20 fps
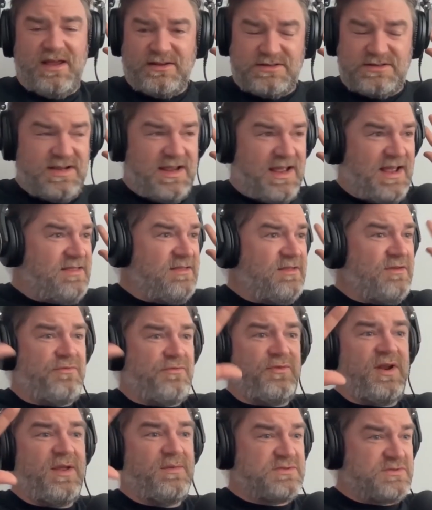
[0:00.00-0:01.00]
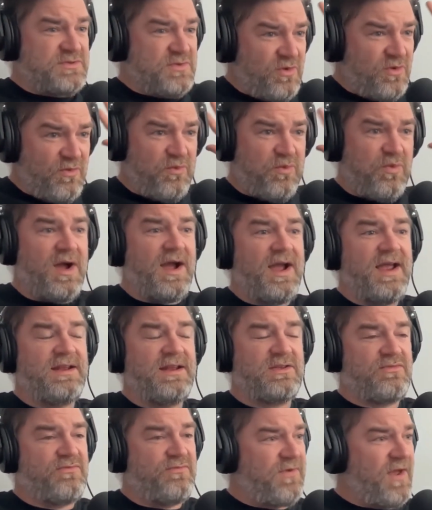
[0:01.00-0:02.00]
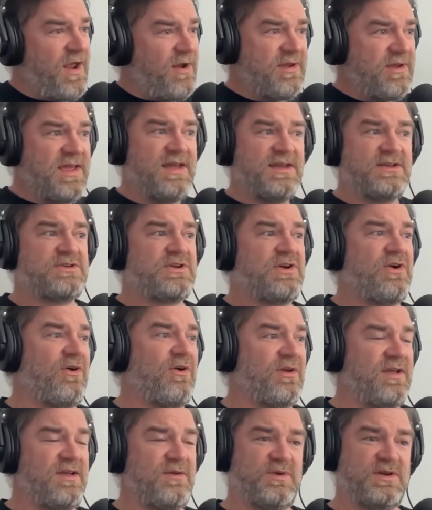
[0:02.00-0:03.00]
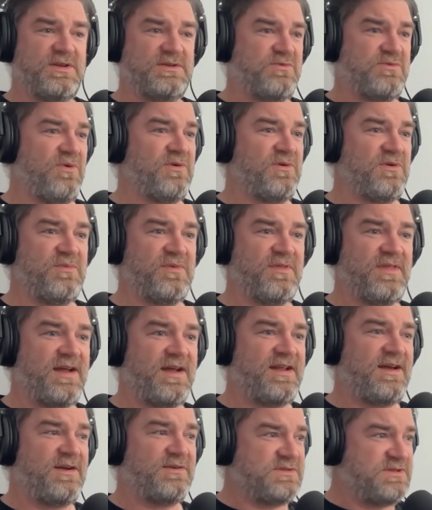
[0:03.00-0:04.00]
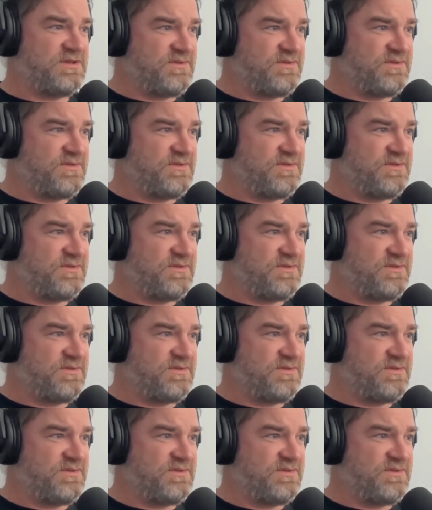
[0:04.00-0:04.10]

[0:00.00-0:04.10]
in the frame, so wide. It's very Hitchcockian when he's walking up to that house.